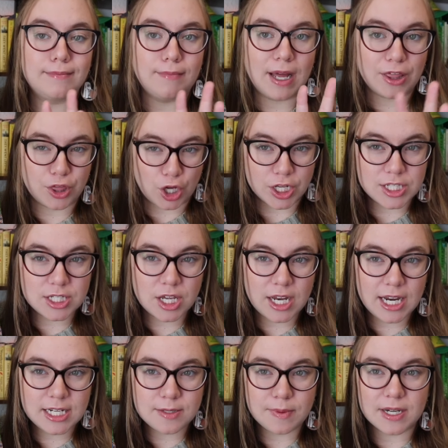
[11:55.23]
my thoughts on
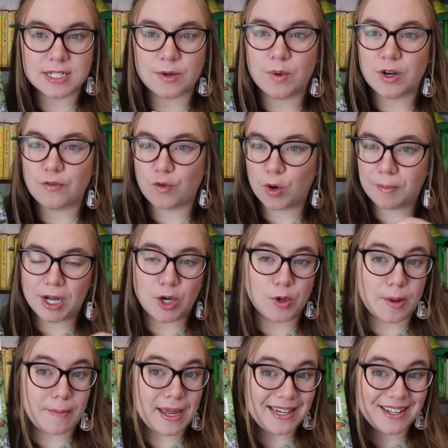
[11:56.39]
it because I want to form my own
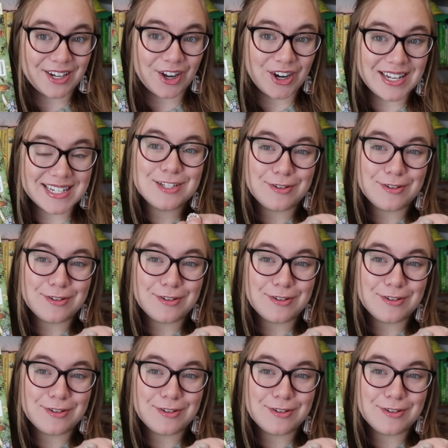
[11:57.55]
opinion on it.